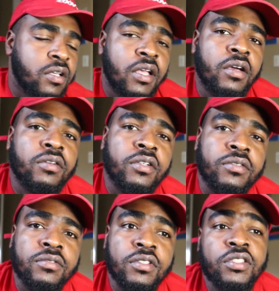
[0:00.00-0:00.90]
I don't
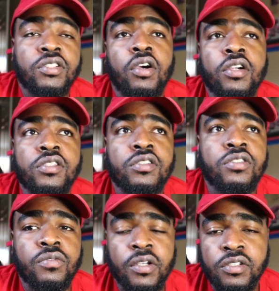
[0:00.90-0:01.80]
know. It's a hard
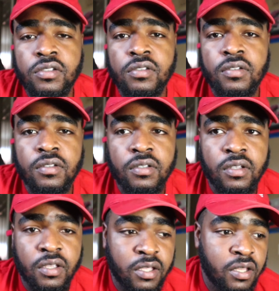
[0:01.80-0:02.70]
situation,
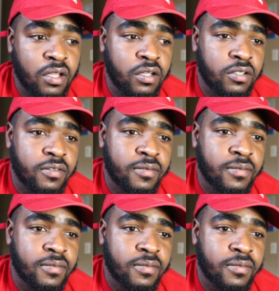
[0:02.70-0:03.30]
and uh.